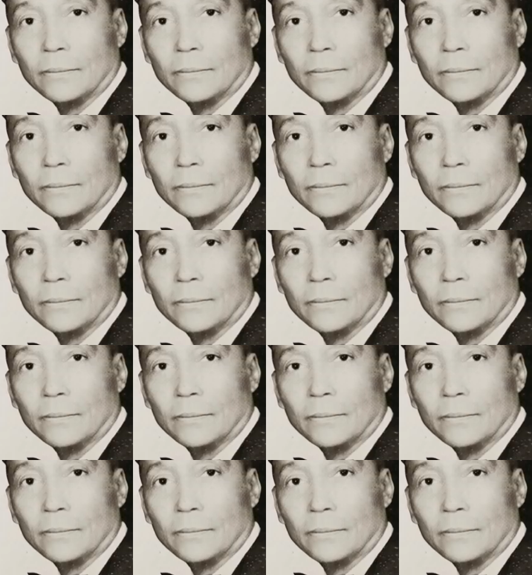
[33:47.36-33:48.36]

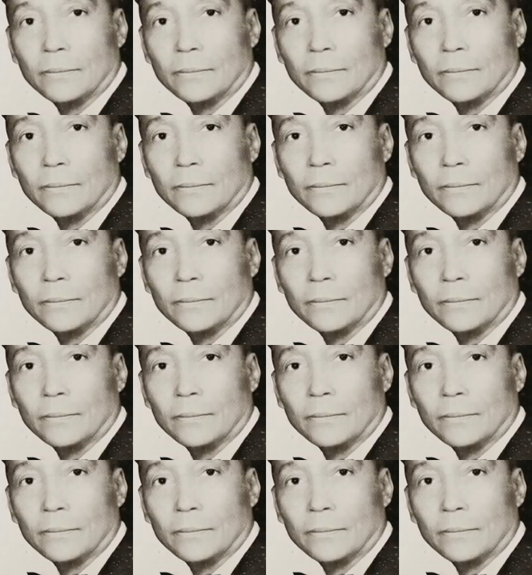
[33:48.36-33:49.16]
(silence)